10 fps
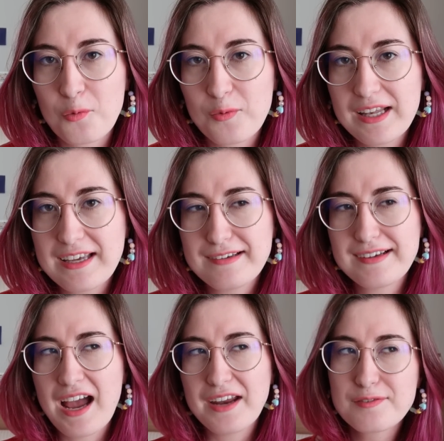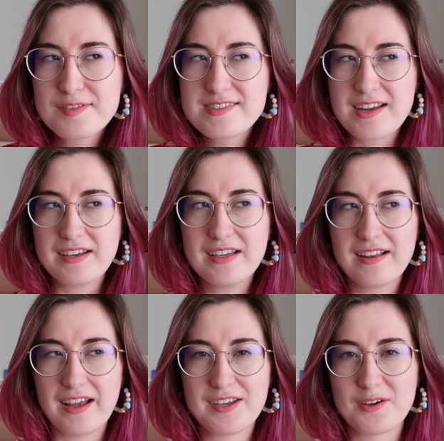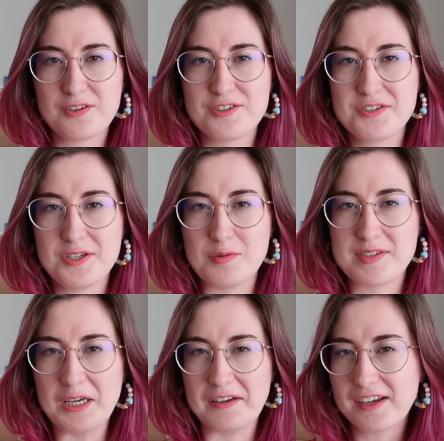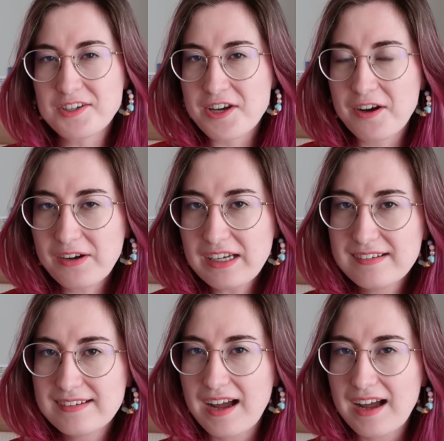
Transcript: really kind of studying like you're just using a dictionary.